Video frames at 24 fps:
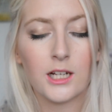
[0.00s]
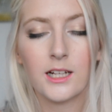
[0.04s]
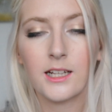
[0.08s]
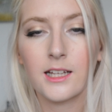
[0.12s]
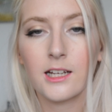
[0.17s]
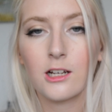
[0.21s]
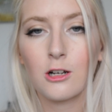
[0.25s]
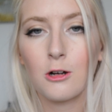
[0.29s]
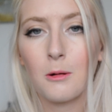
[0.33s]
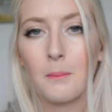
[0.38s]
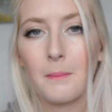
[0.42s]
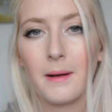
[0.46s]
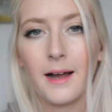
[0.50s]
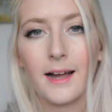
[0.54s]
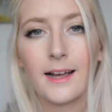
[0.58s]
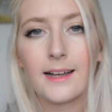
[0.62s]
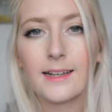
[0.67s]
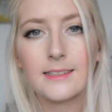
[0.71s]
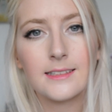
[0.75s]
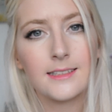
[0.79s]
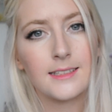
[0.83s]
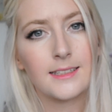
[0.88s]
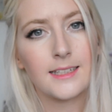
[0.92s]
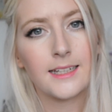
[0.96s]
and then come
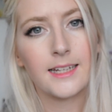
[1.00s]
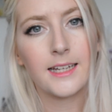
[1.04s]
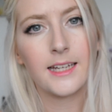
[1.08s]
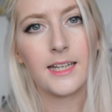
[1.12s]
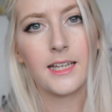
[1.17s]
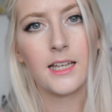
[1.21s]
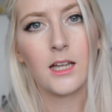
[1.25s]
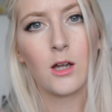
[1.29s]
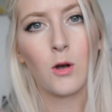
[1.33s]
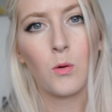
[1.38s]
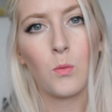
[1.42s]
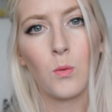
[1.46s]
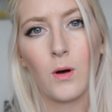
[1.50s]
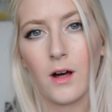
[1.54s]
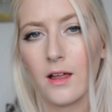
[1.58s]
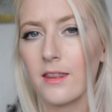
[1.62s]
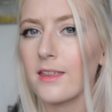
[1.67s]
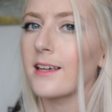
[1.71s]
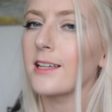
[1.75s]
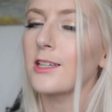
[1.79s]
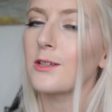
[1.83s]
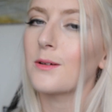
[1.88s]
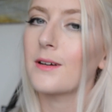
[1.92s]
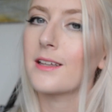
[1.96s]
back and see what
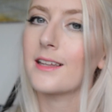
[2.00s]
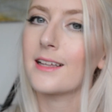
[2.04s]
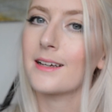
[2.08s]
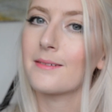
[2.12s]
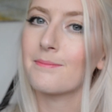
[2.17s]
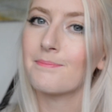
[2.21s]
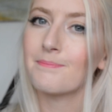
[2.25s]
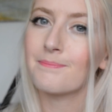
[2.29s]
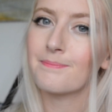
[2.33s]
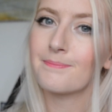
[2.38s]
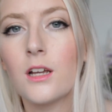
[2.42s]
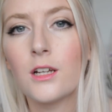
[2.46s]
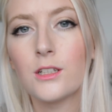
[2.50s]
I think of it then.